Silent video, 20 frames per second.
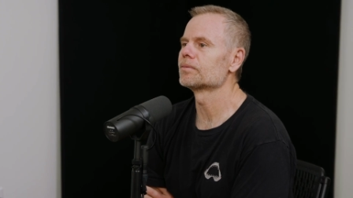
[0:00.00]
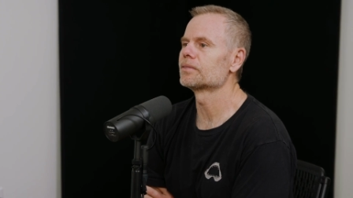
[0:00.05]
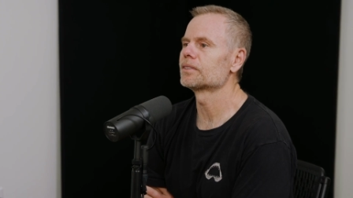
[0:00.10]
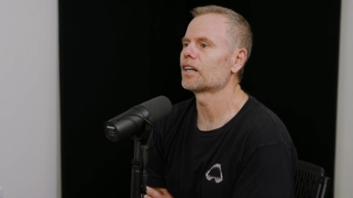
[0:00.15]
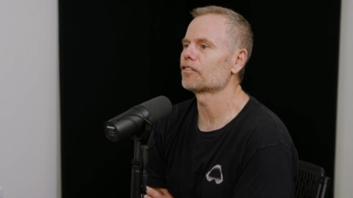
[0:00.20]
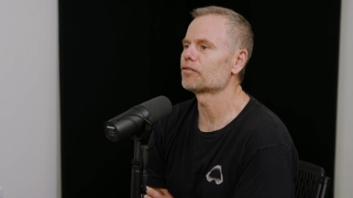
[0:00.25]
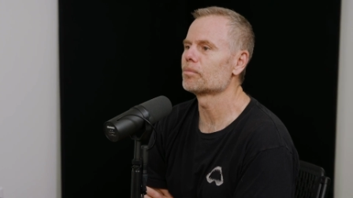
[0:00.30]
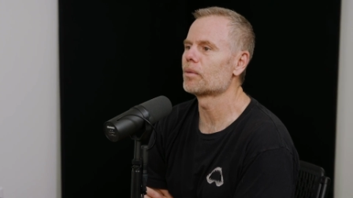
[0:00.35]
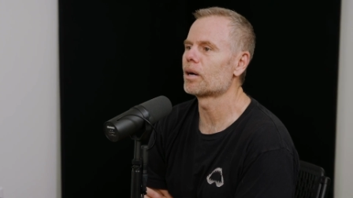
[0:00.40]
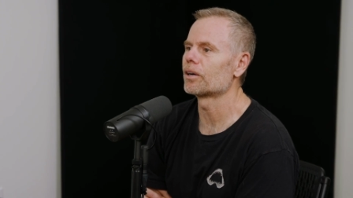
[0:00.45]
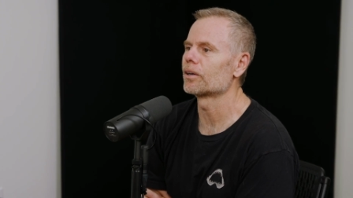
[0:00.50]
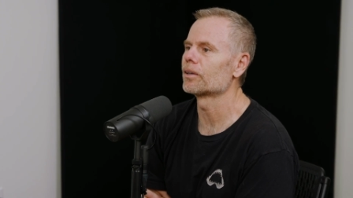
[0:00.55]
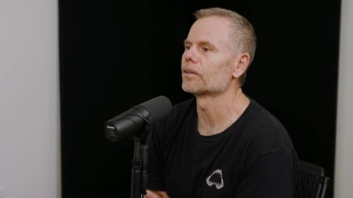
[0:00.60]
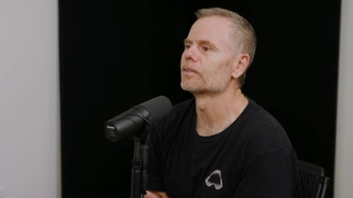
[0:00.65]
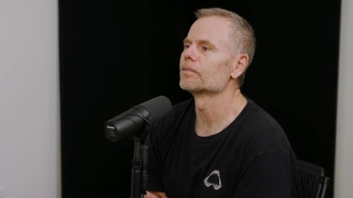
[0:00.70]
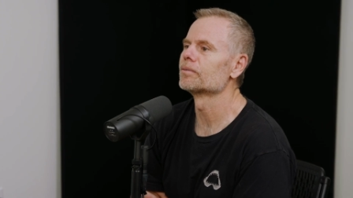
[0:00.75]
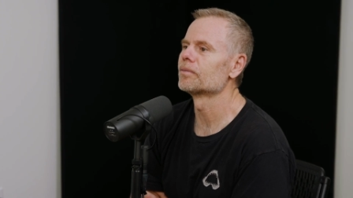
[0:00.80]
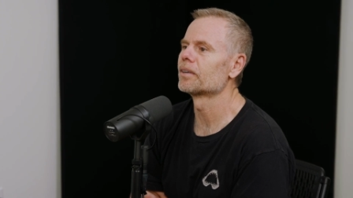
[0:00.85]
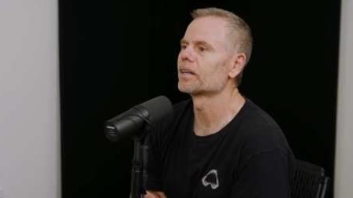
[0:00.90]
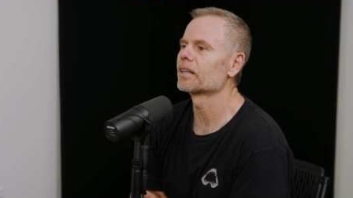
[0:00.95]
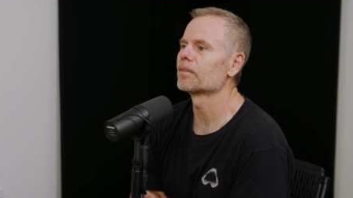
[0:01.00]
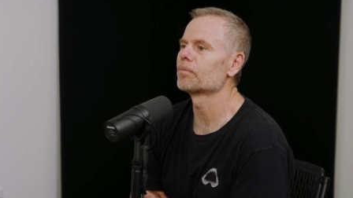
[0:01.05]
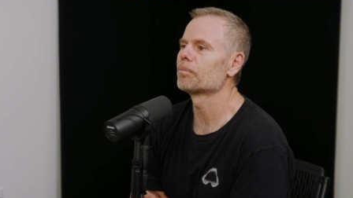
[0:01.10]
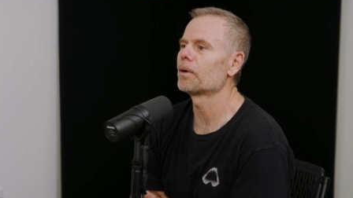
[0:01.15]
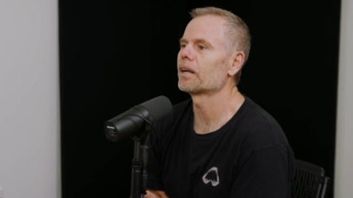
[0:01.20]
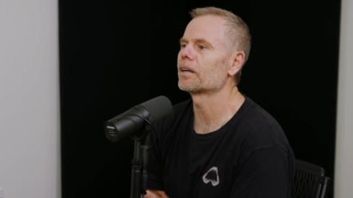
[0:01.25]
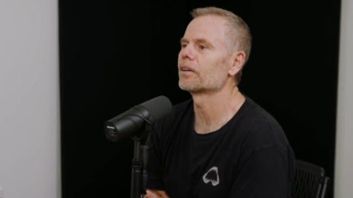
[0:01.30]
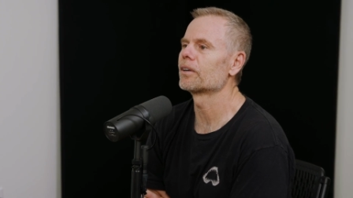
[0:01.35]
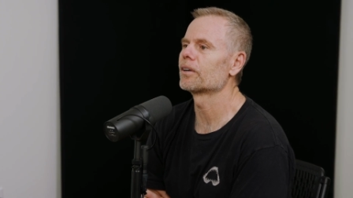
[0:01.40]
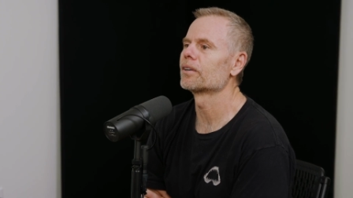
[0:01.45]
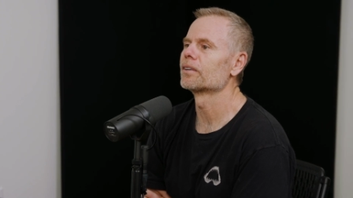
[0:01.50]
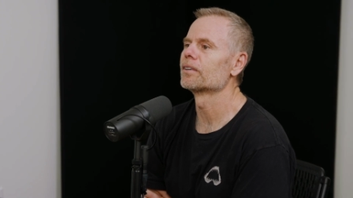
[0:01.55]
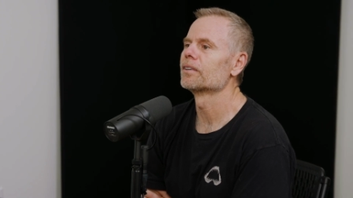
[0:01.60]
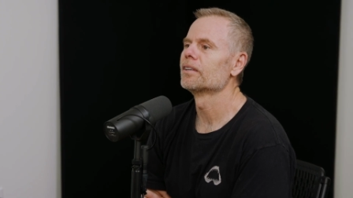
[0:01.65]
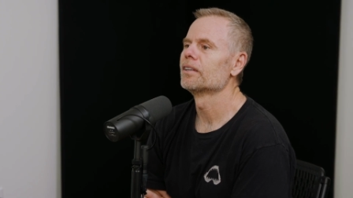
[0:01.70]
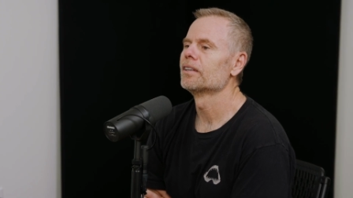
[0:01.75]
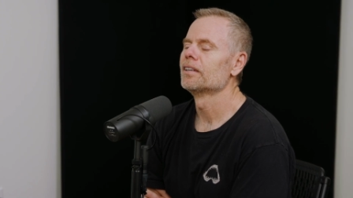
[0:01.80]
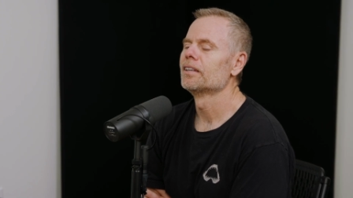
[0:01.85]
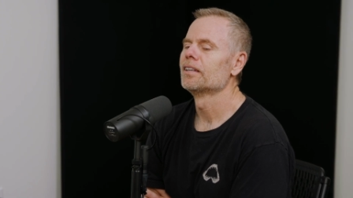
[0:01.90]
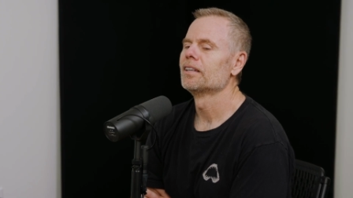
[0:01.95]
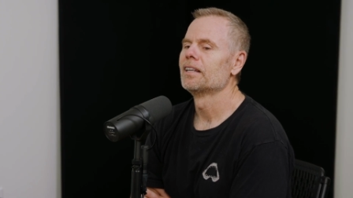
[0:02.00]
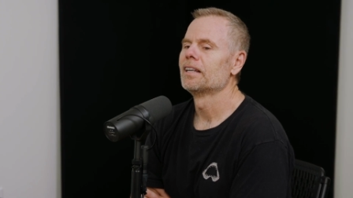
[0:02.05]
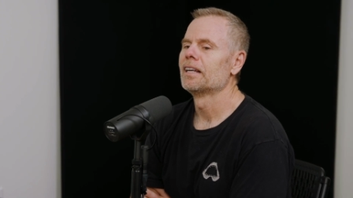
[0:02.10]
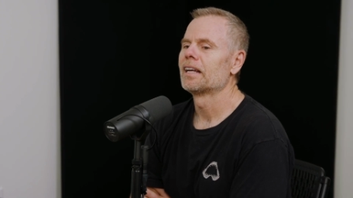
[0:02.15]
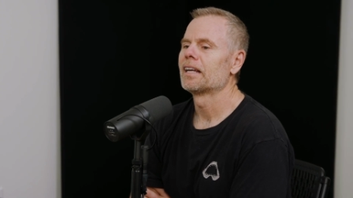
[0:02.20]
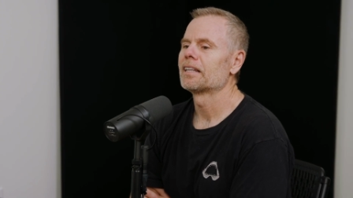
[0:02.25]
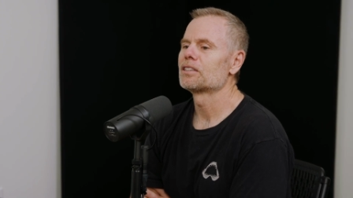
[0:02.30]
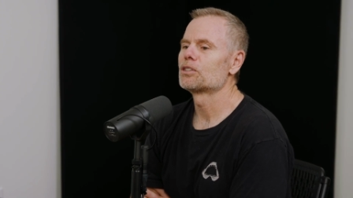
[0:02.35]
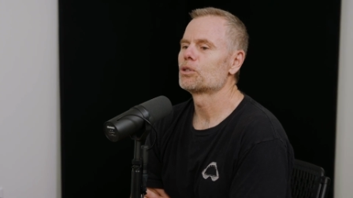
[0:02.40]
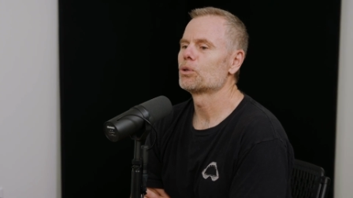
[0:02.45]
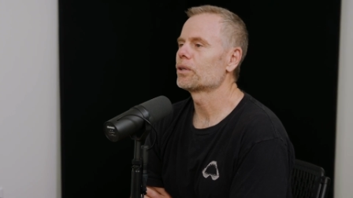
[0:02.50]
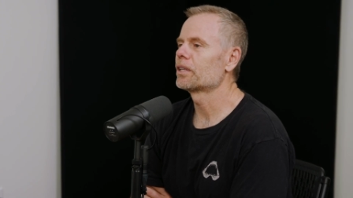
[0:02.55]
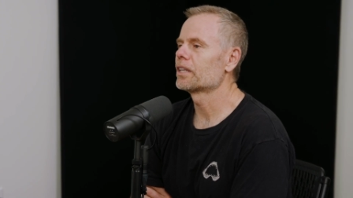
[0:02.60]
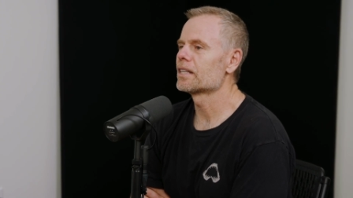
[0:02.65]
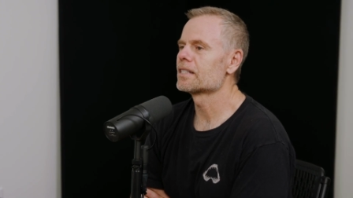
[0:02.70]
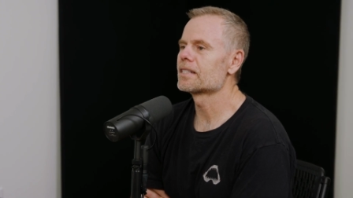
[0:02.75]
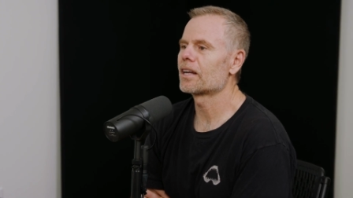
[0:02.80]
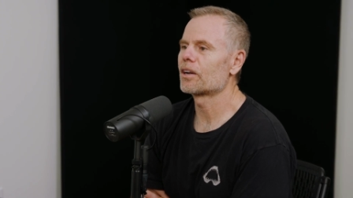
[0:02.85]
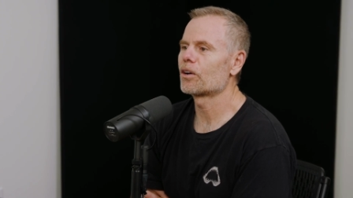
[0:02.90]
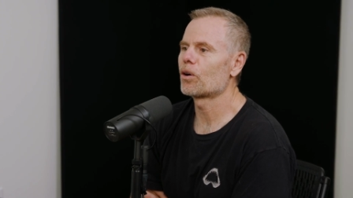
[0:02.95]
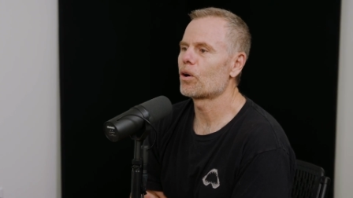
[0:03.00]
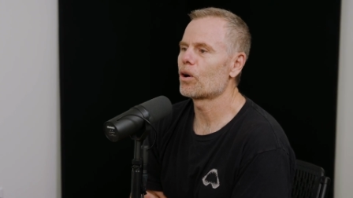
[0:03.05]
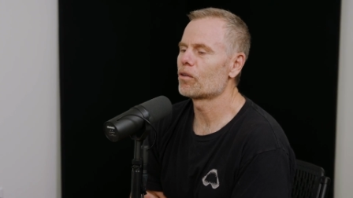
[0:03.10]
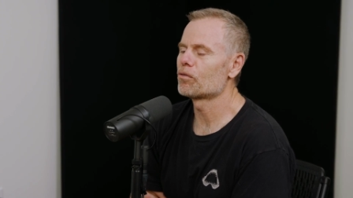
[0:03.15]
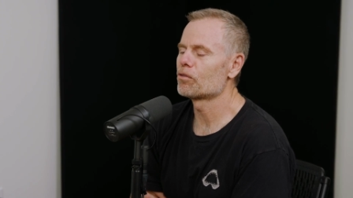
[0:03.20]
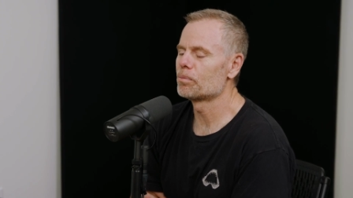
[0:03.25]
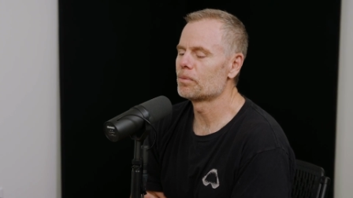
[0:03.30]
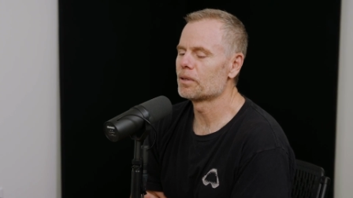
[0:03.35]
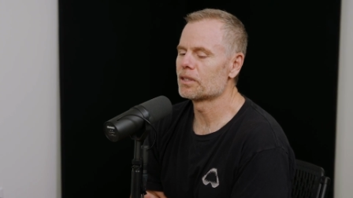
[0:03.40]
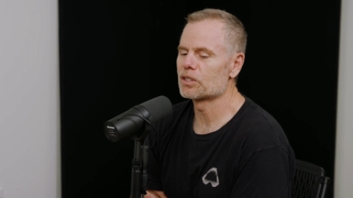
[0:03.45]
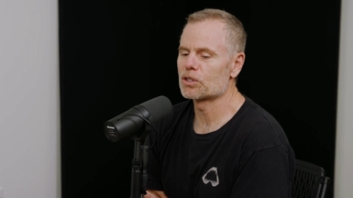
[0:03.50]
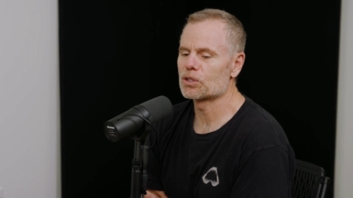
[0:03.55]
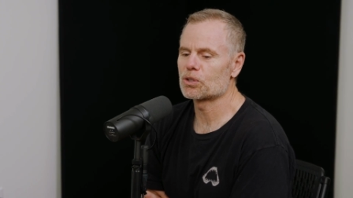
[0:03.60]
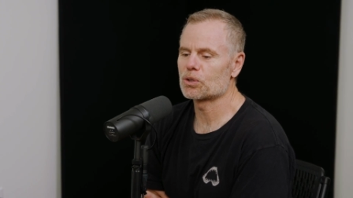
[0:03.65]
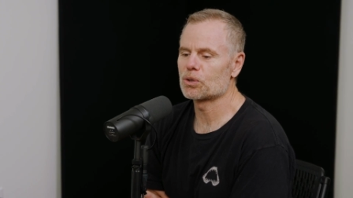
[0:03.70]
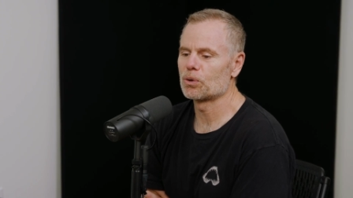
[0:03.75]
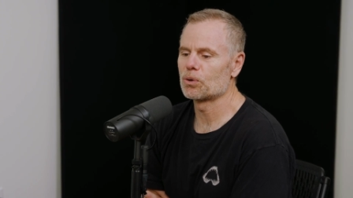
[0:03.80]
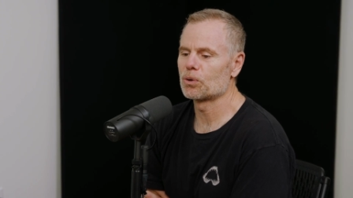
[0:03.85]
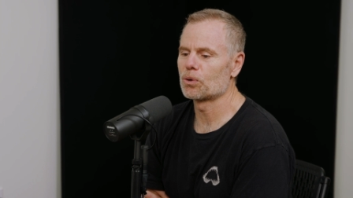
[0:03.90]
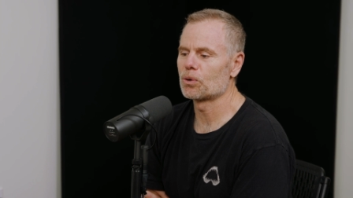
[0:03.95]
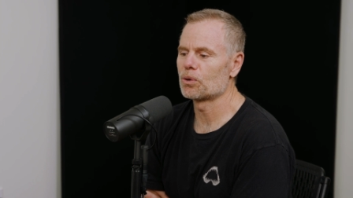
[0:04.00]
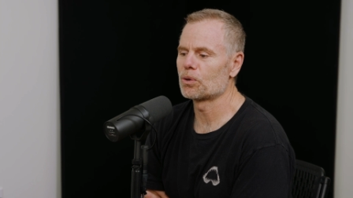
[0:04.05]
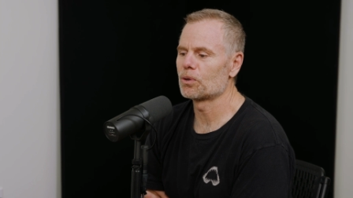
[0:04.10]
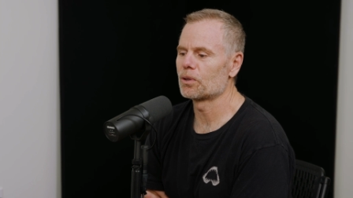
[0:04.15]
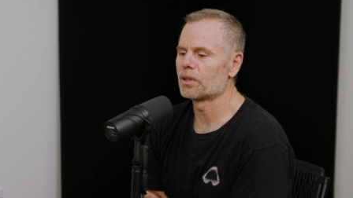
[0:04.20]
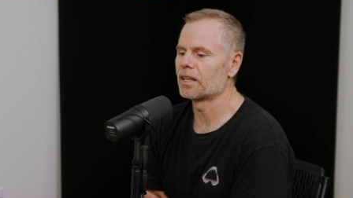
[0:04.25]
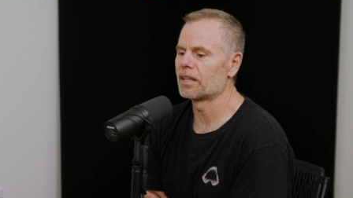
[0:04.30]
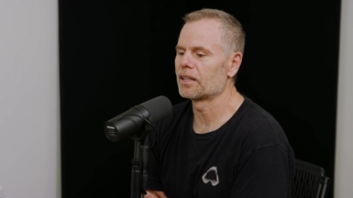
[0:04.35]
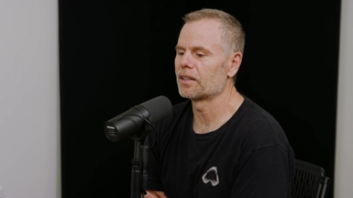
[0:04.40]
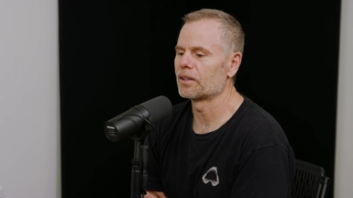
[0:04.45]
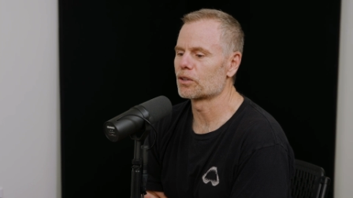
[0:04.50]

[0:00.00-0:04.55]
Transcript: Tough Mudder, my competitor. Two kids out of Harvard Business School.